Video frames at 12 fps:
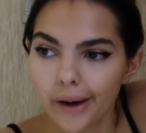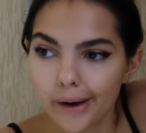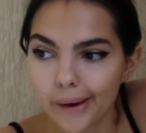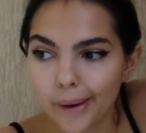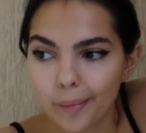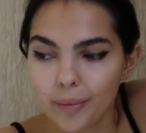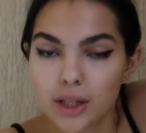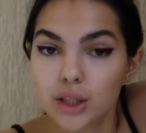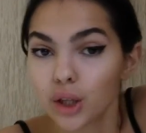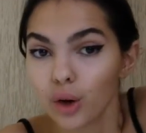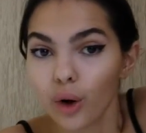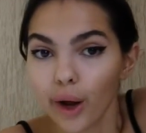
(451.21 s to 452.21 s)
Um,
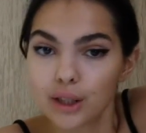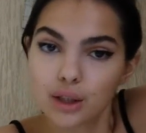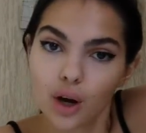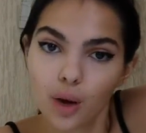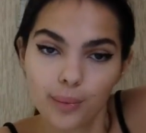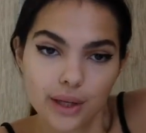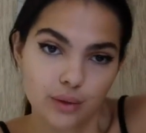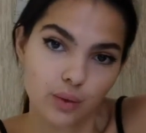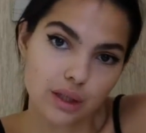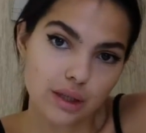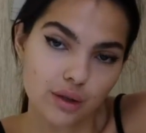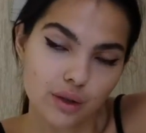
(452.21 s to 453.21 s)
so I do hope this
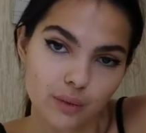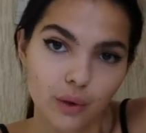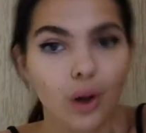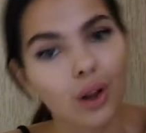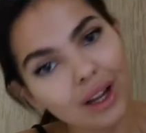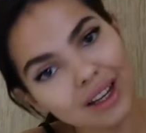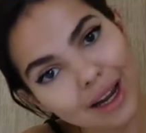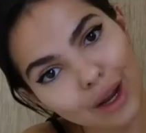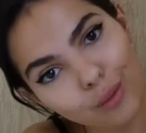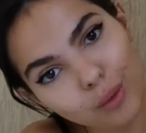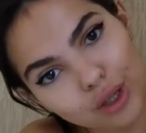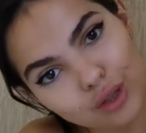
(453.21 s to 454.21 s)
was useful and I
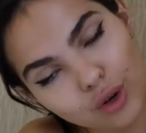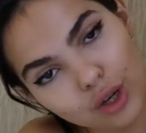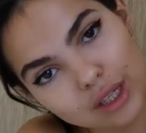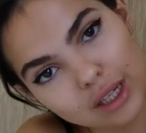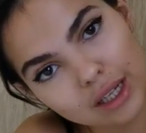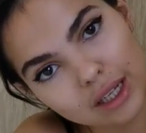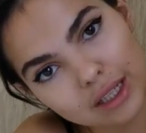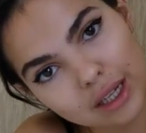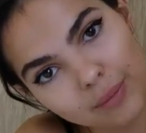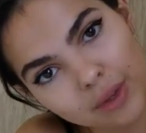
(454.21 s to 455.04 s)
hope you enjoyed it.